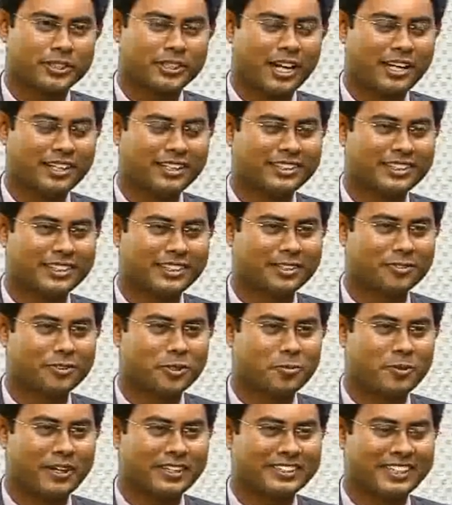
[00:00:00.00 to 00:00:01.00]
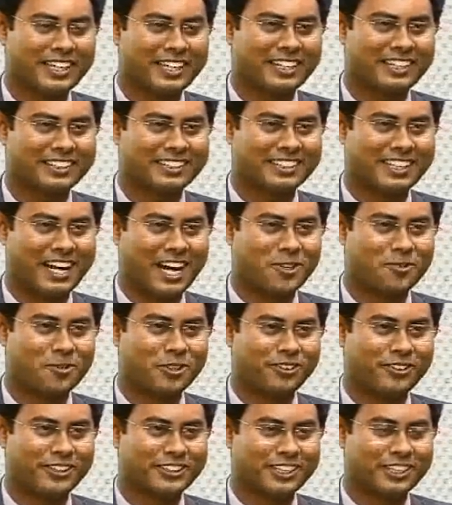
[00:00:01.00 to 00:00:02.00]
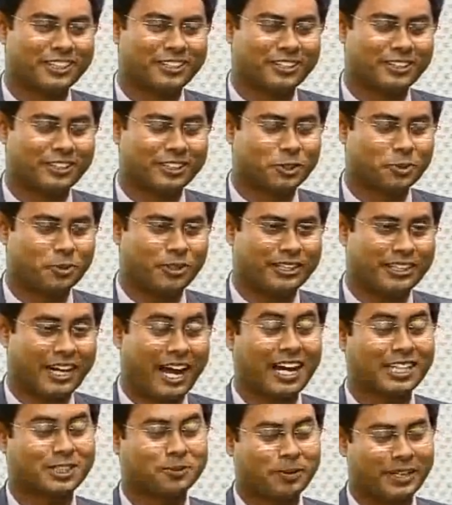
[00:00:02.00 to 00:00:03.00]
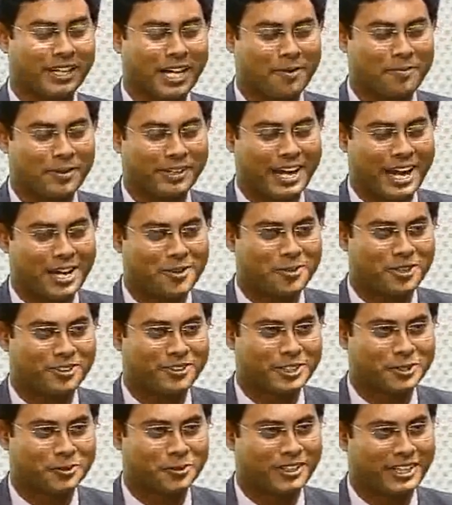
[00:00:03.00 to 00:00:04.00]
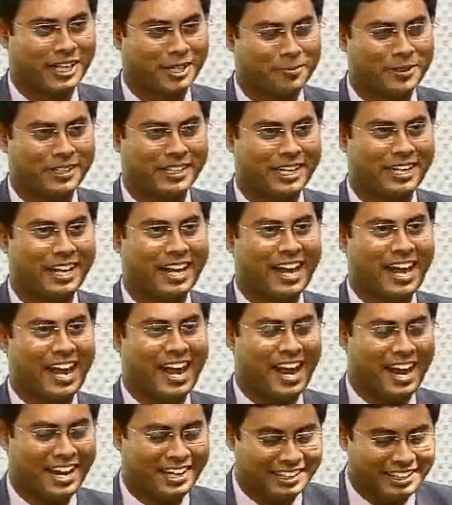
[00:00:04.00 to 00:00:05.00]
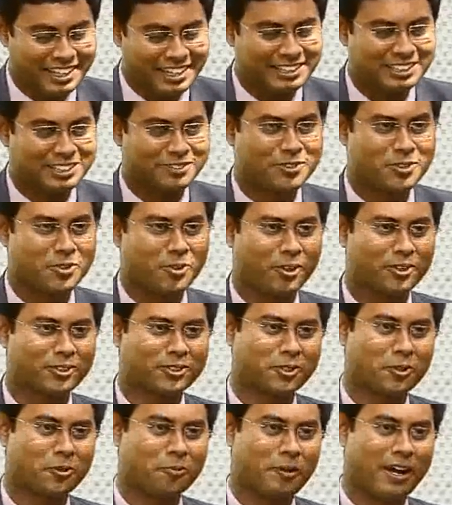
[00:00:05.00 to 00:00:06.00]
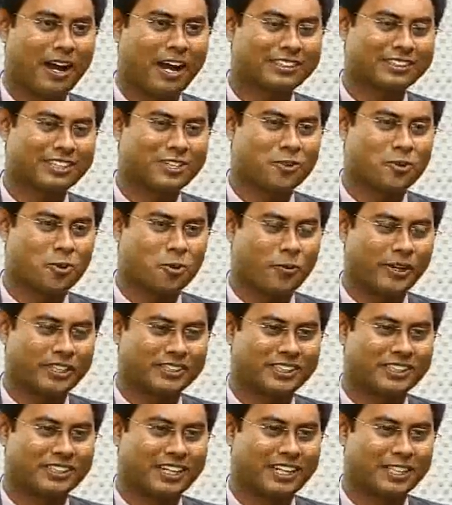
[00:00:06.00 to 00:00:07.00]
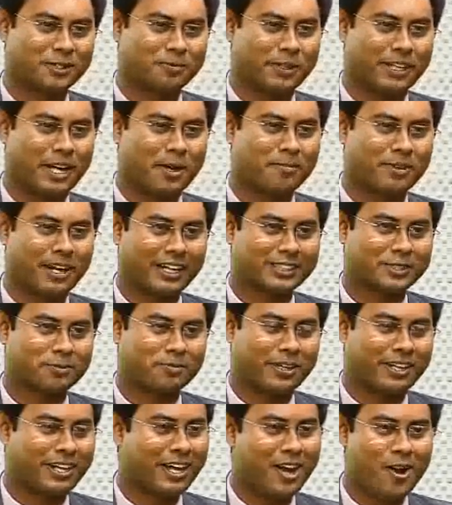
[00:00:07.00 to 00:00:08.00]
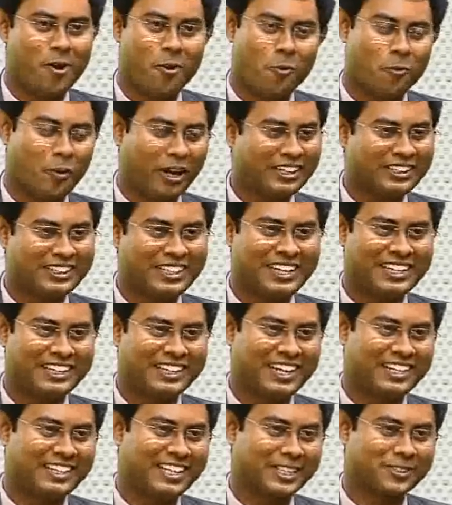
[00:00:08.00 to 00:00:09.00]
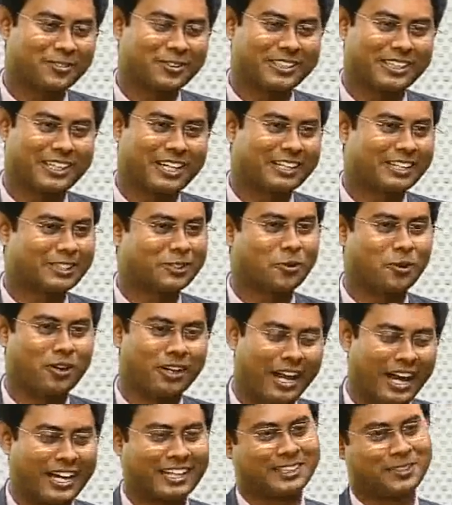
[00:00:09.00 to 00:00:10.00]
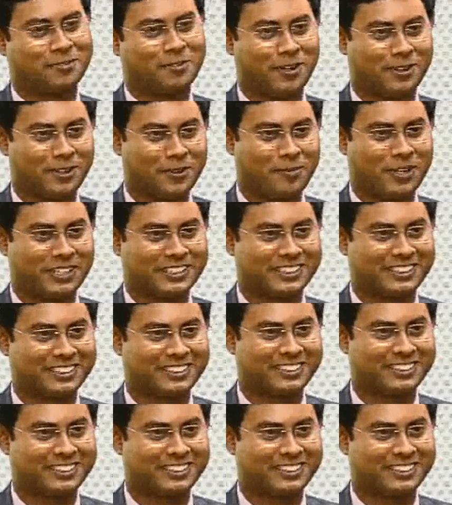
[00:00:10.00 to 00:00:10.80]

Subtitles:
We started this interview by saying it's an annual ritual. It has become an annual ritual. Let me then end the interview also by asking a question that has become customary. One thing then, Yashwant Sinha, that you liked about the budget?